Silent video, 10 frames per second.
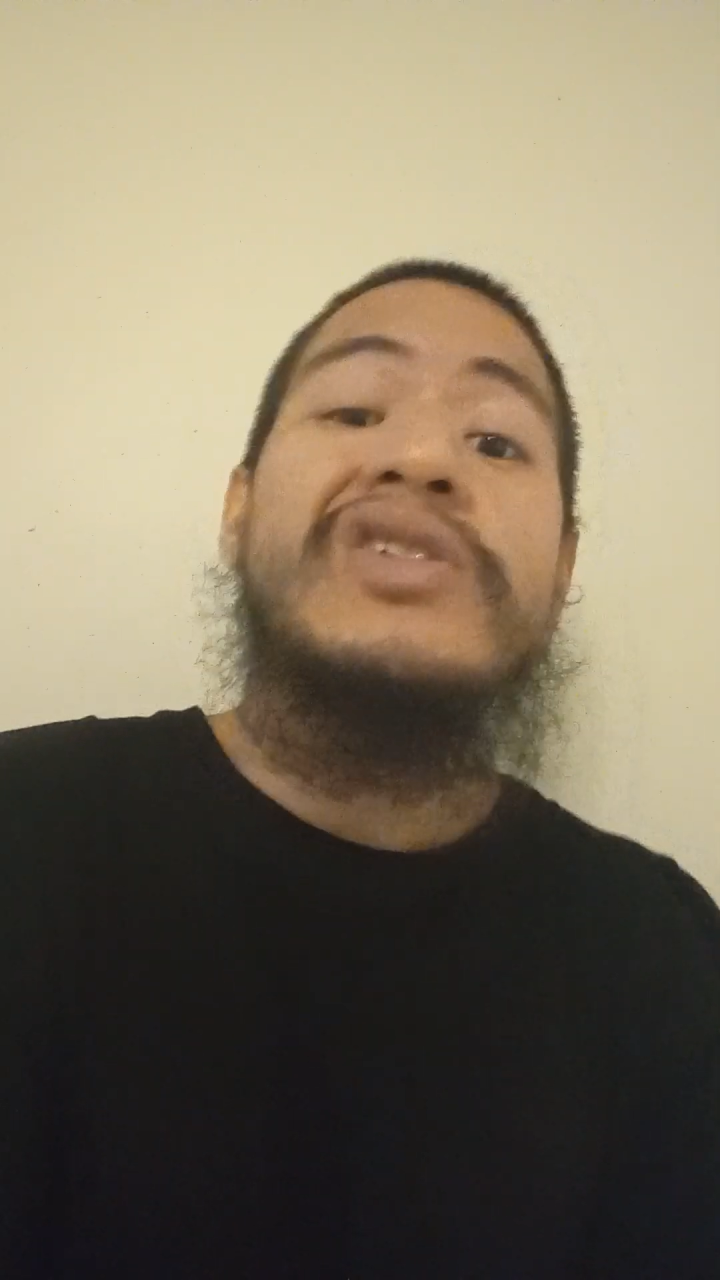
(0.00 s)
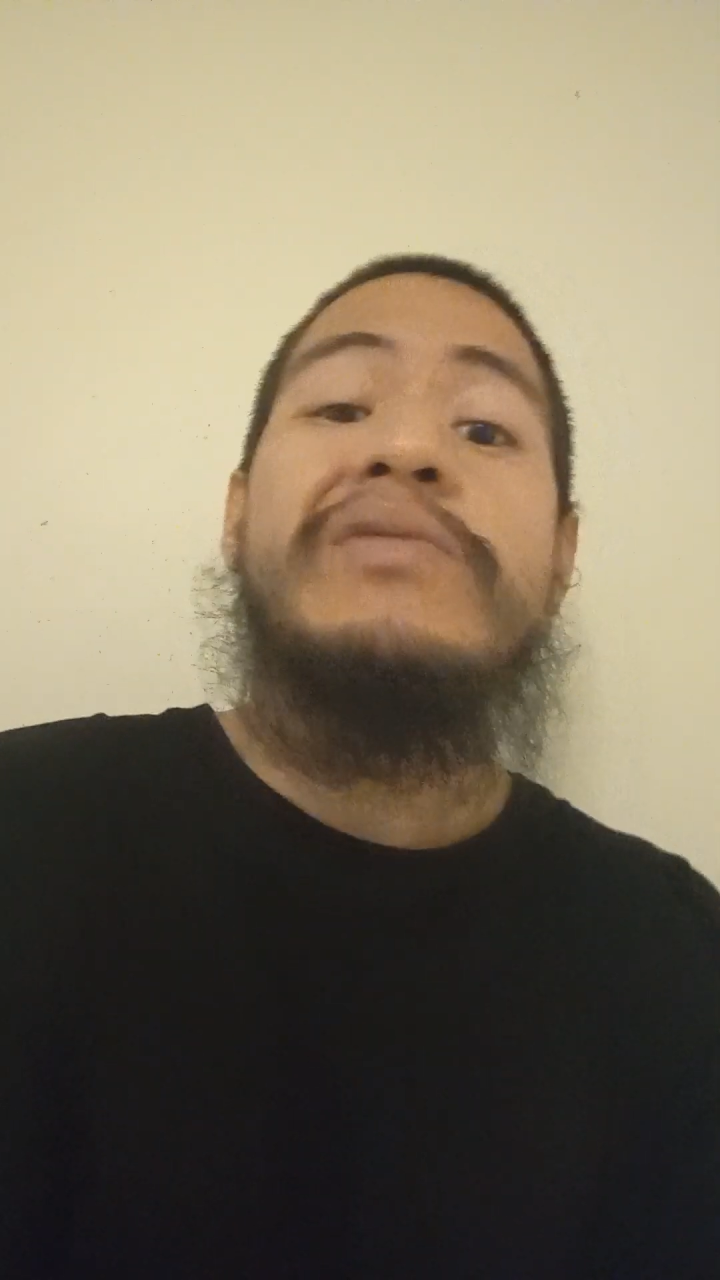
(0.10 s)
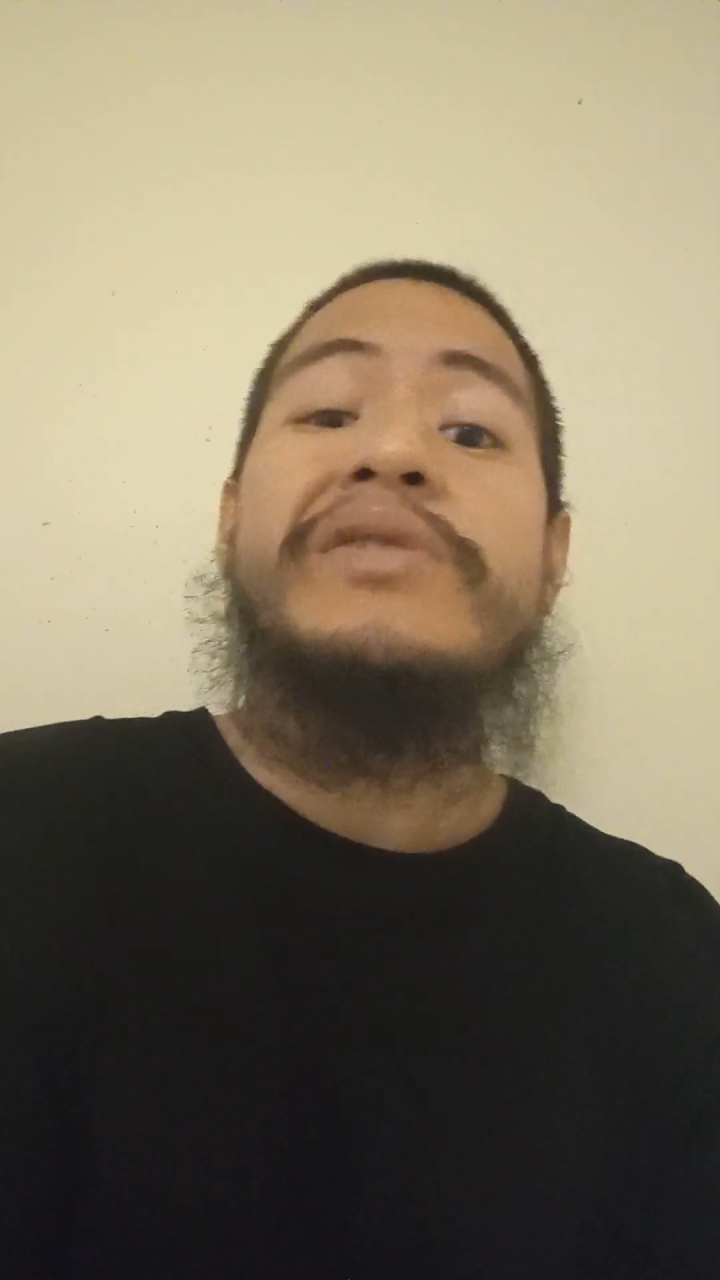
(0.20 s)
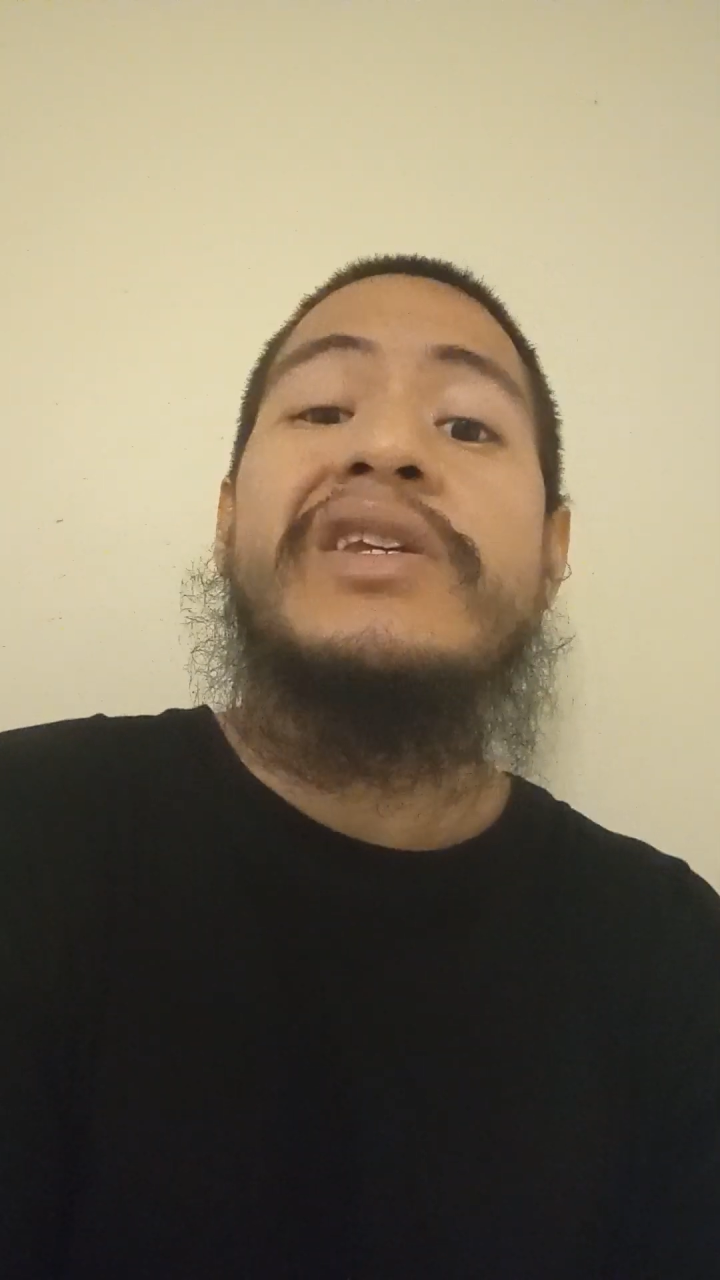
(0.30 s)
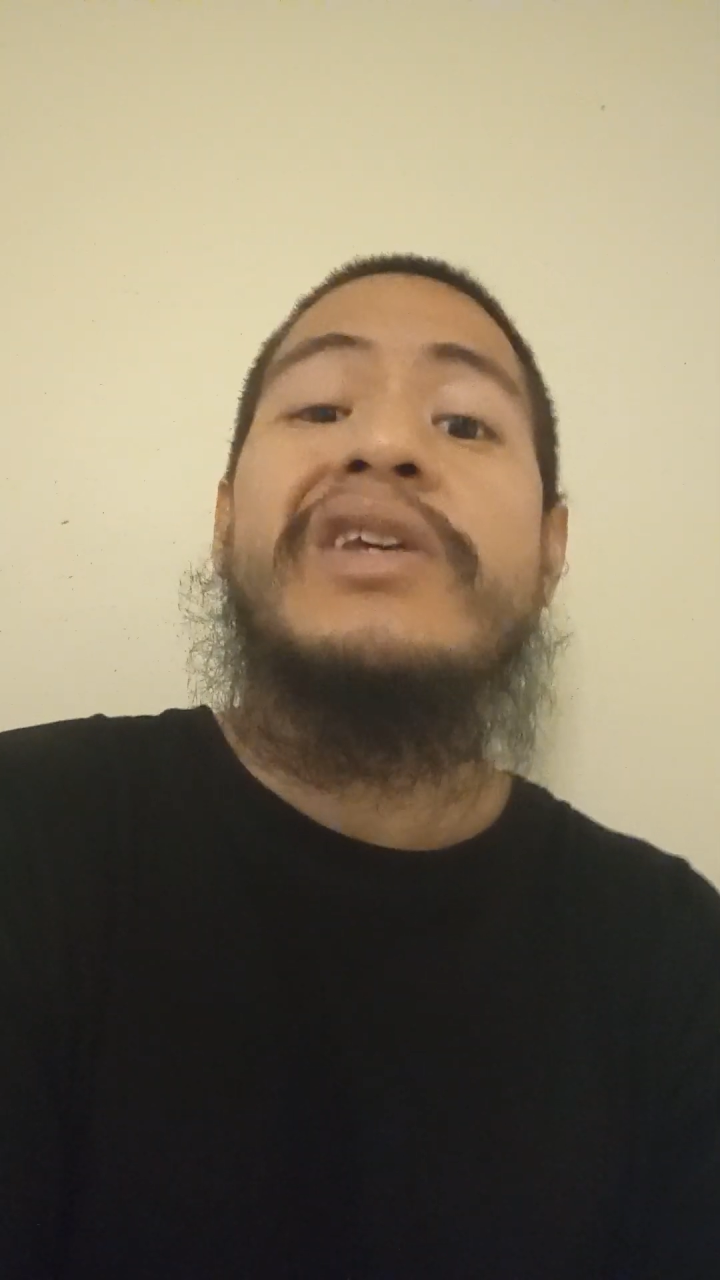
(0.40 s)
you know
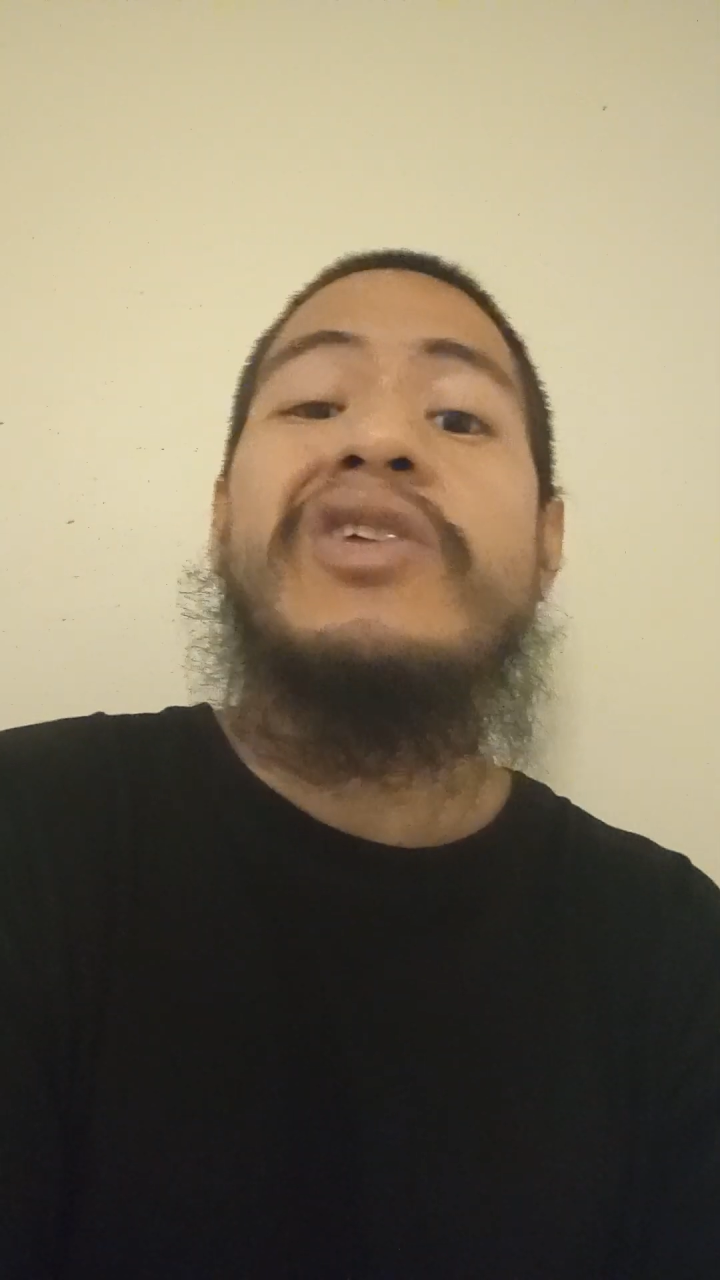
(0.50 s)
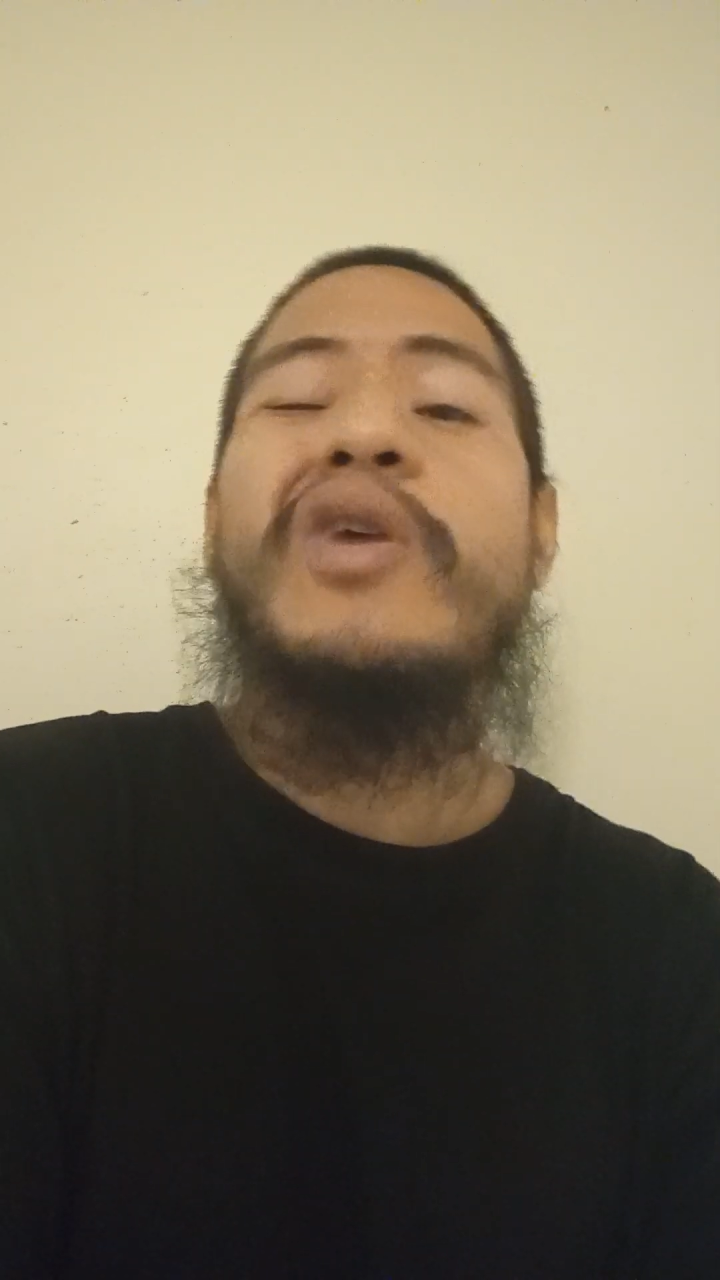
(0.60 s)
what I'm saying?